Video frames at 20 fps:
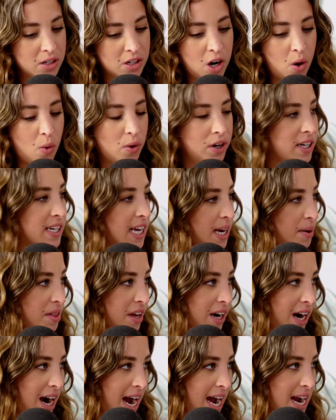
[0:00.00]
go on a date with
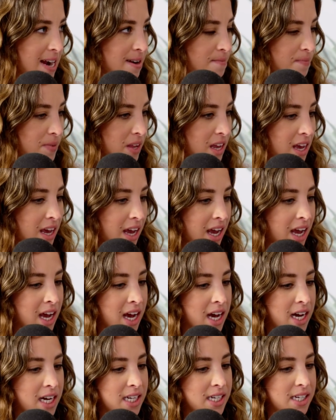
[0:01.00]
a guy,
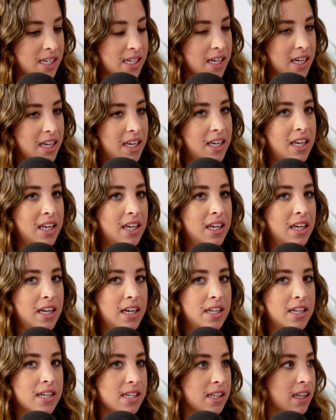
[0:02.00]
and
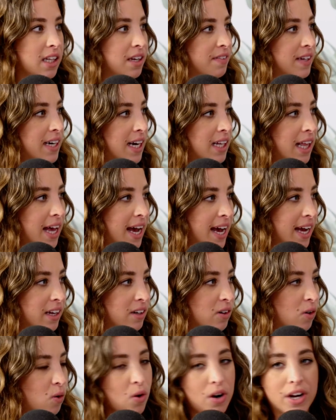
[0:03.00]
he doesn't live in LA,
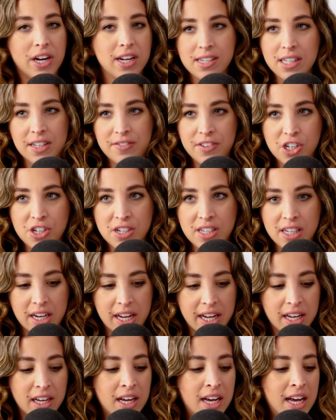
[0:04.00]
or he doesn't live in your
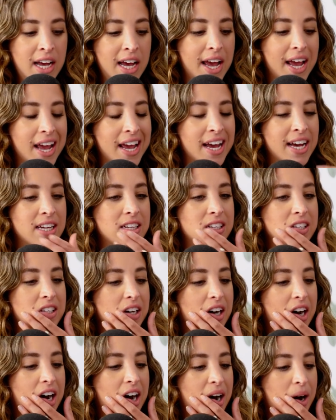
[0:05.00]
city, and
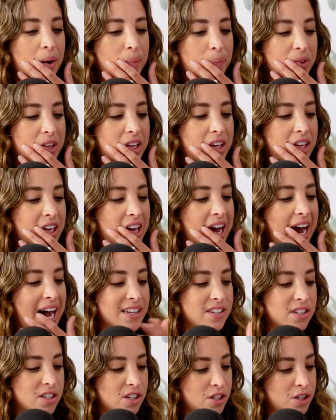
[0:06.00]
he
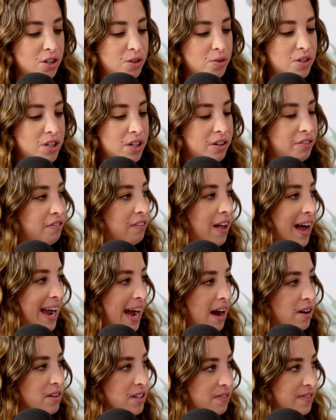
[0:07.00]
asks you to fly
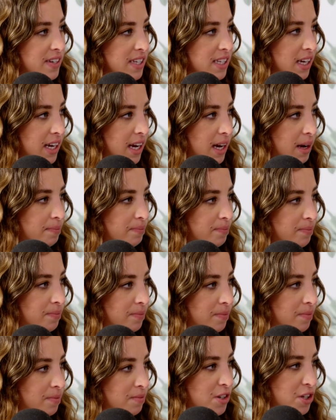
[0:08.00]
out to visit
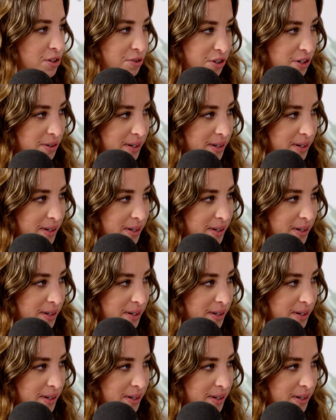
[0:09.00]
him. Do you do